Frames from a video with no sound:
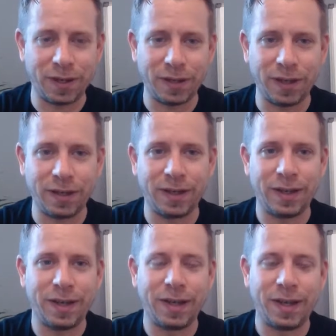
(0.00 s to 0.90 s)
I think.
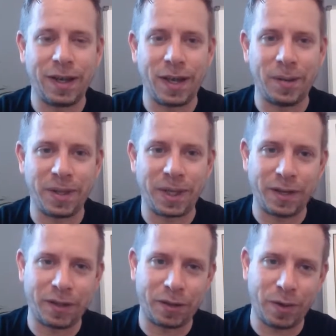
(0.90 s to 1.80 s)
And
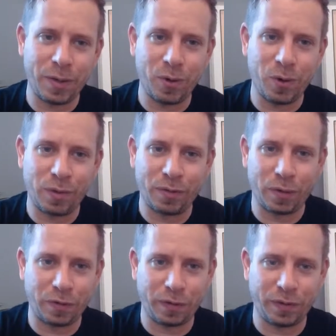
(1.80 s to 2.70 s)
then 3 more before
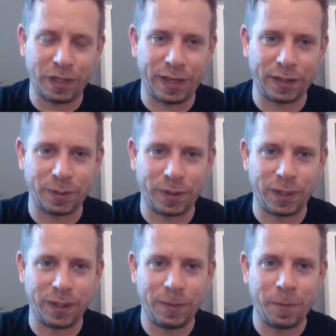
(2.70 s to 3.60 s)
50 next
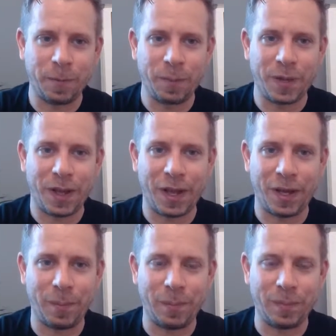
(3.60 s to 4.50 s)
week.
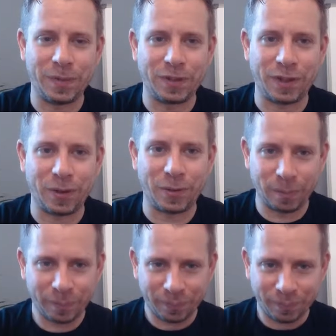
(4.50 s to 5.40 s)
So
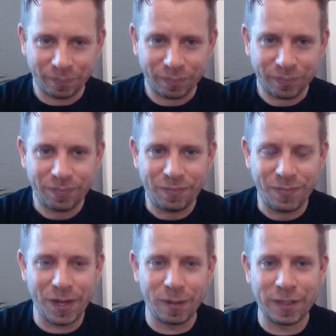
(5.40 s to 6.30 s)

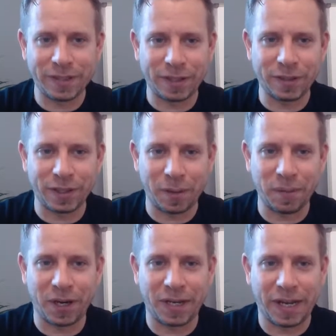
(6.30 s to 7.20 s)
that sounds like I'm
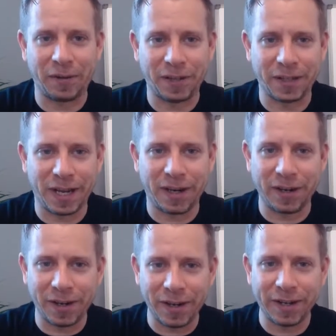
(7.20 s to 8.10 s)
kind of counting down,
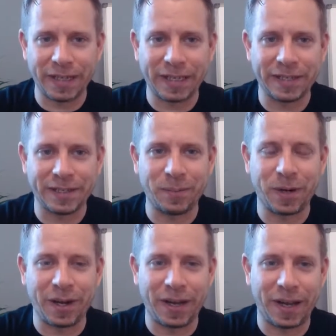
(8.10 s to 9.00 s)
and in some
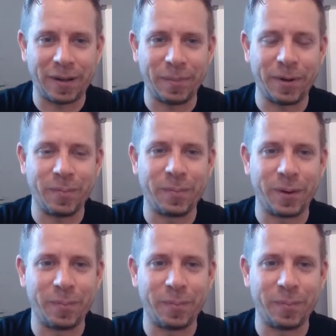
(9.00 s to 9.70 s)
way I am.